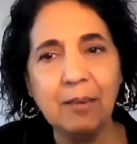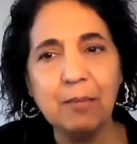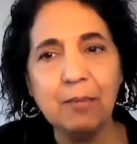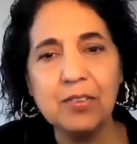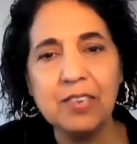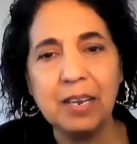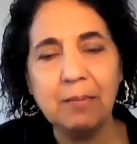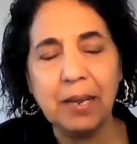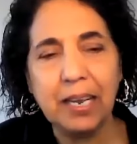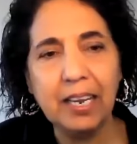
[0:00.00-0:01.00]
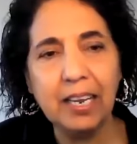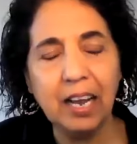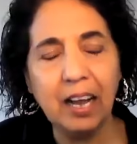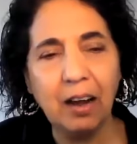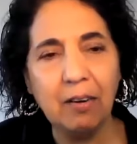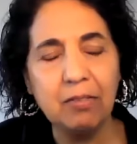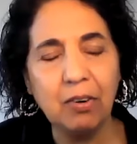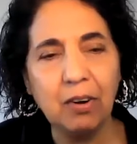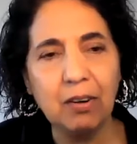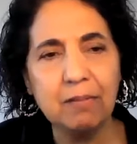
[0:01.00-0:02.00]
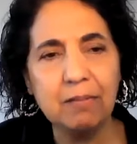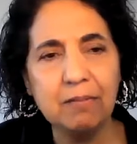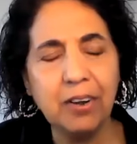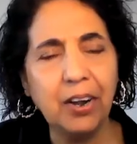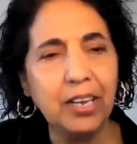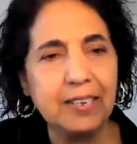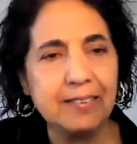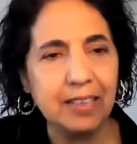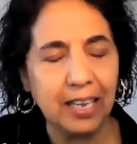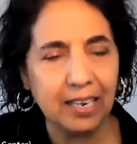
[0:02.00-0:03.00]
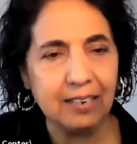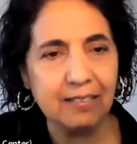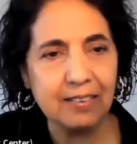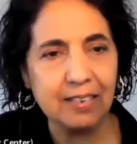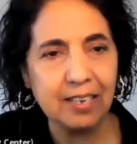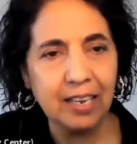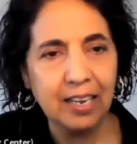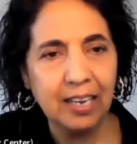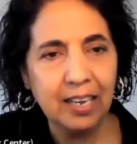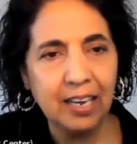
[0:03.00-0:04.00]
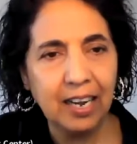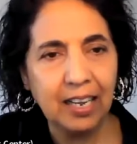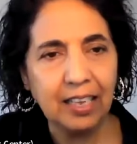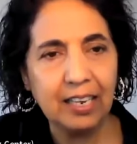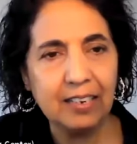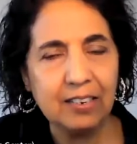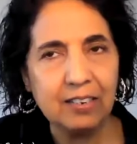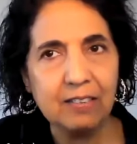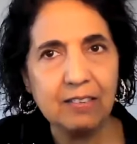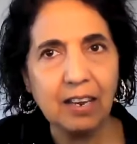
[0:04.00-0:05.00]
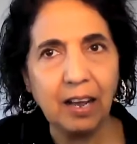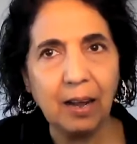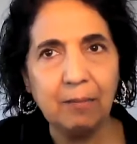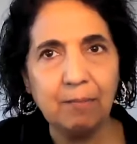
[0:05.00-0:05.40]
came to see me for various things. I think just